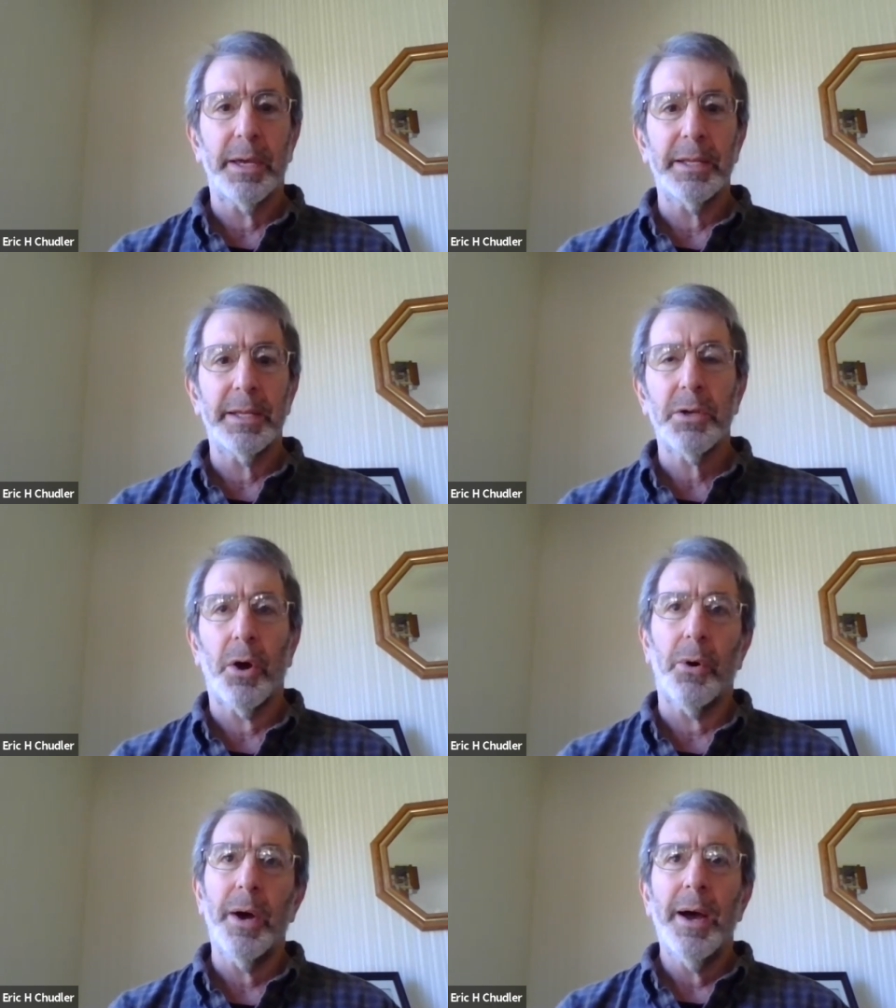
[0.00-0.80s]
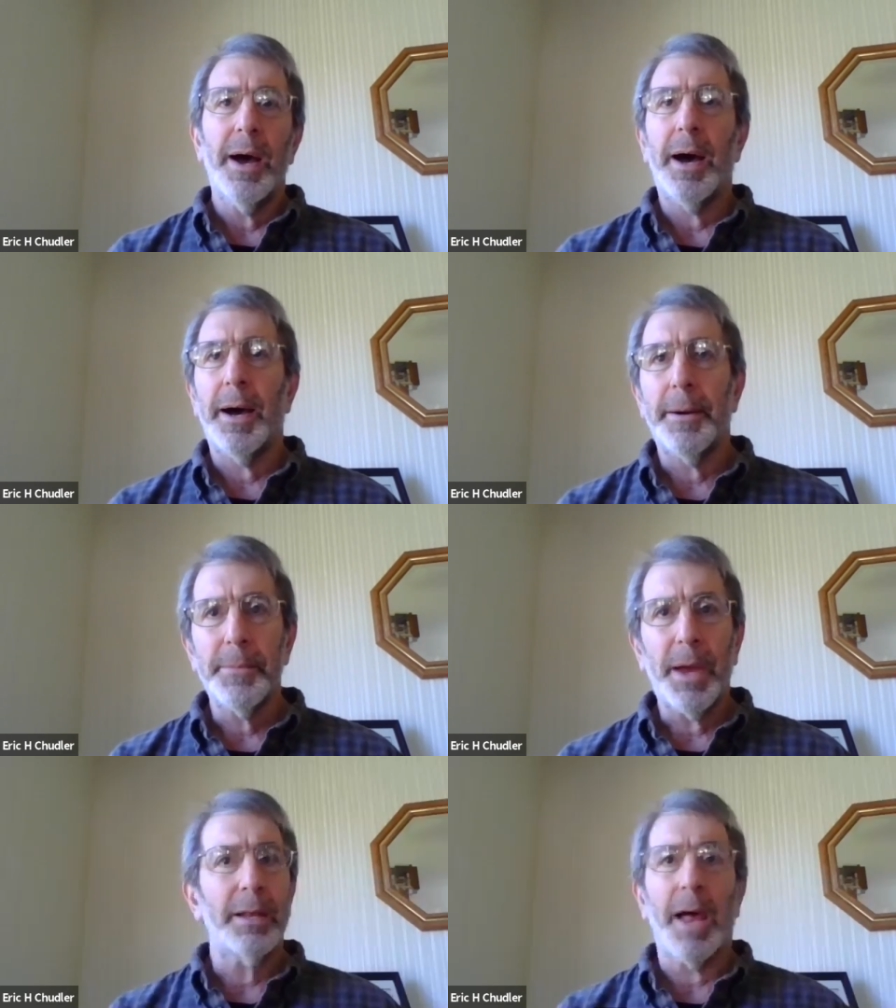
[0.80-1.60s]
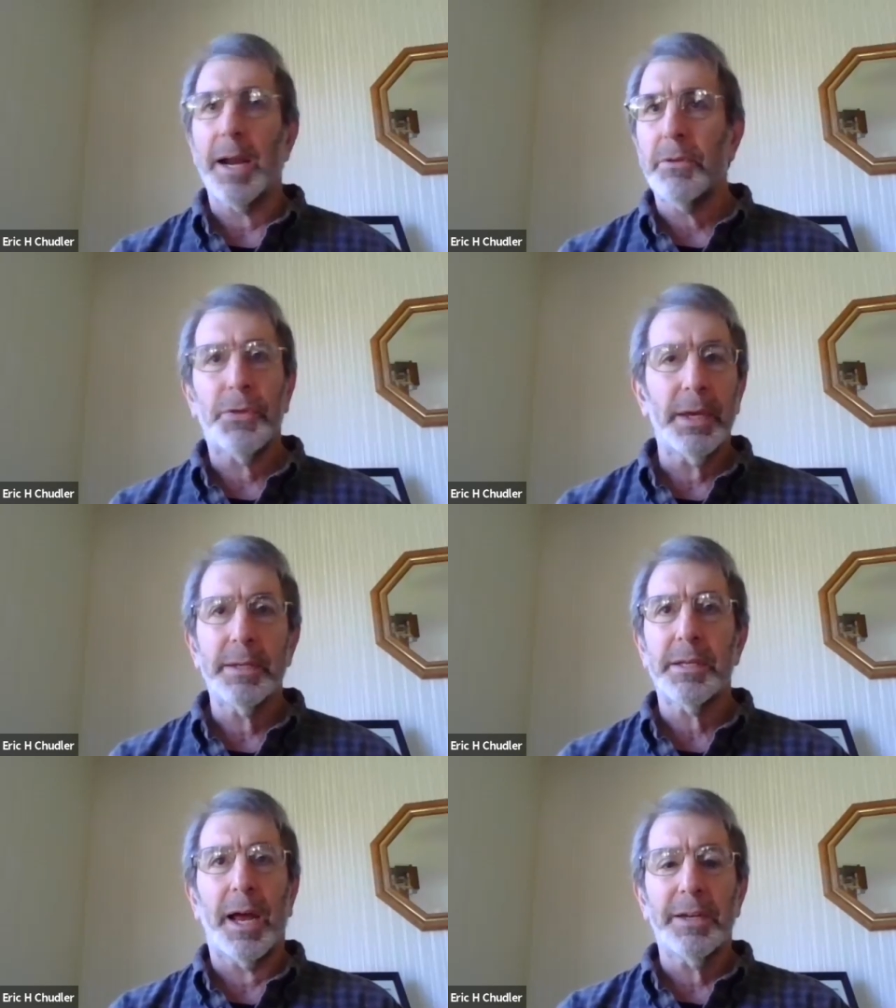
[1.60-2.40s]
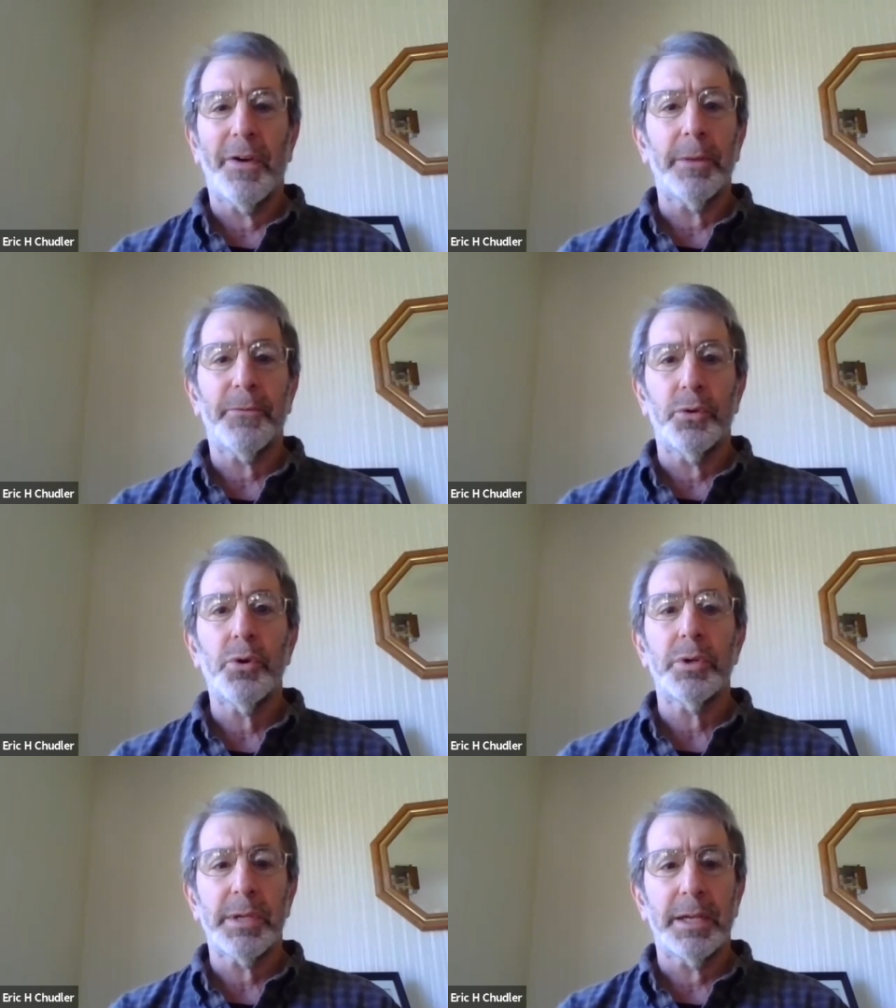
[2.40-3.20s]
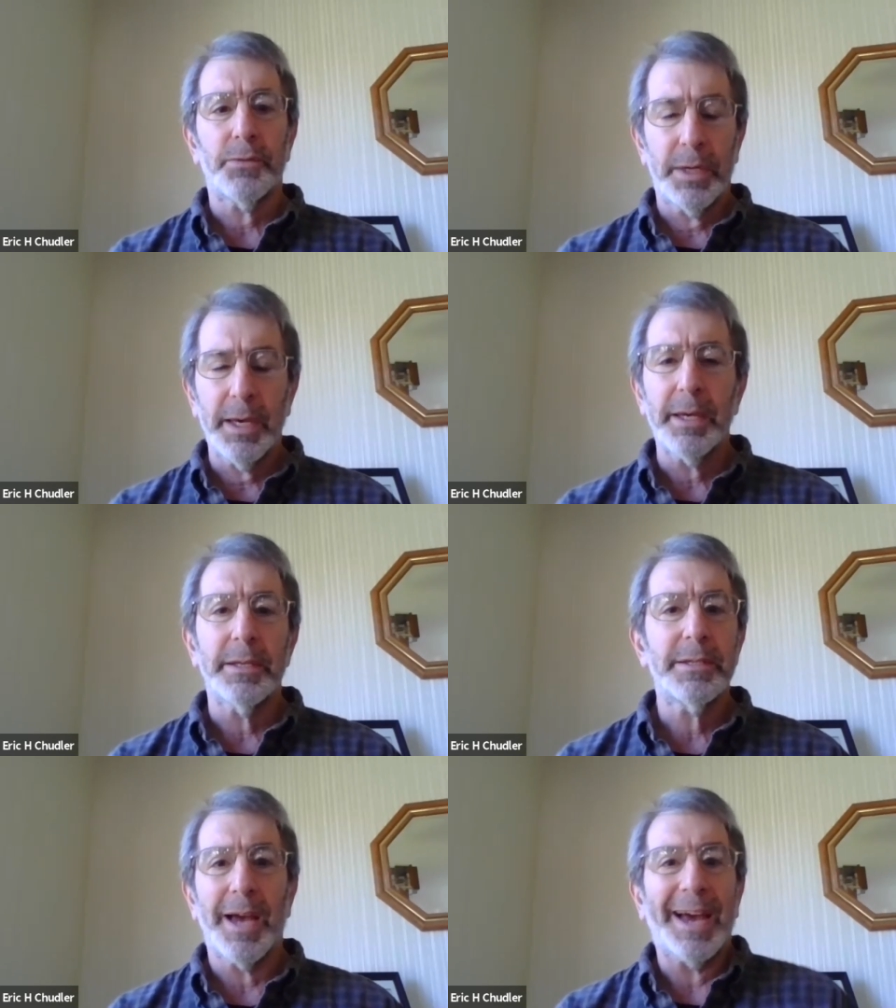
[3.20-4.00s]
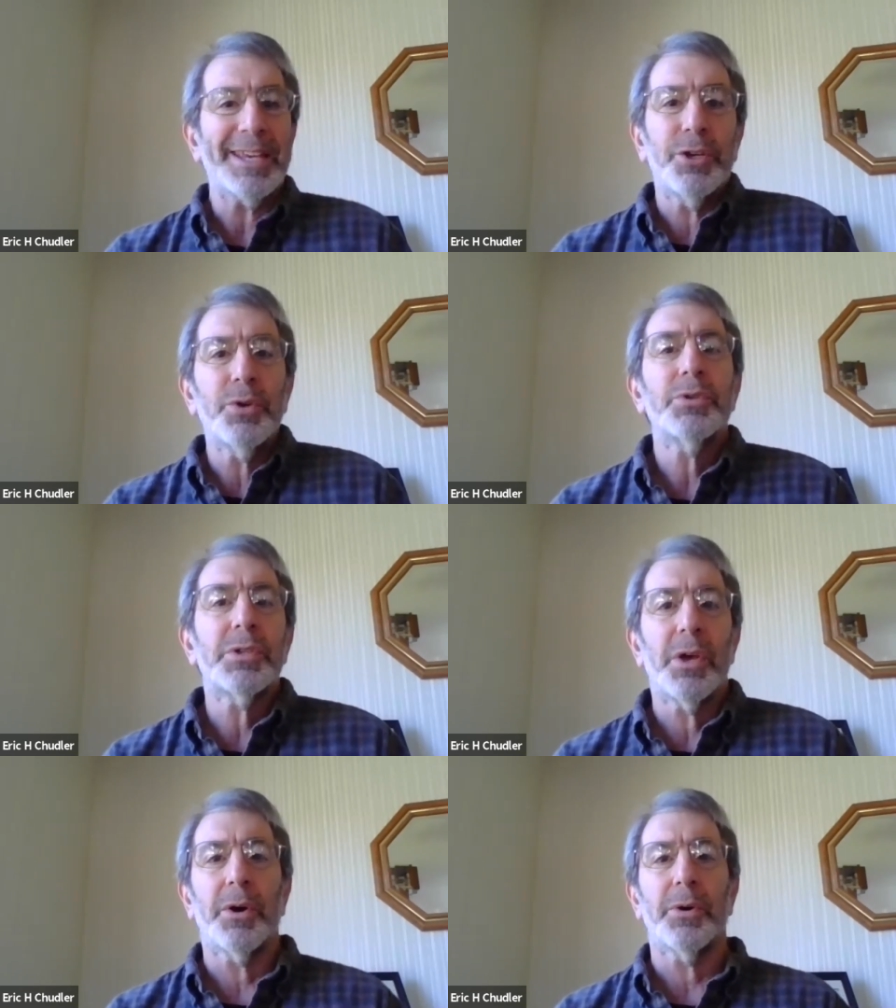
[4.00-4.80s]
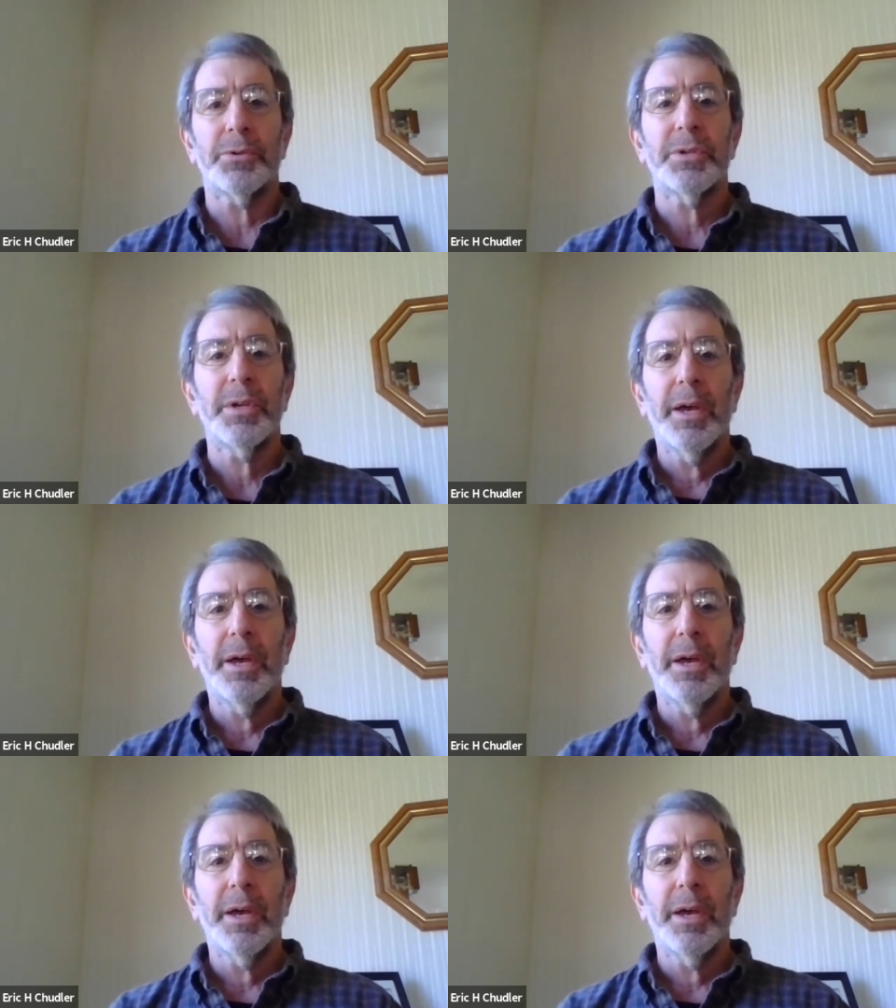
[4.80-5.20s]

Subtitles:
And so a lot of the things that I developed for Neuroscience for Kids, I use those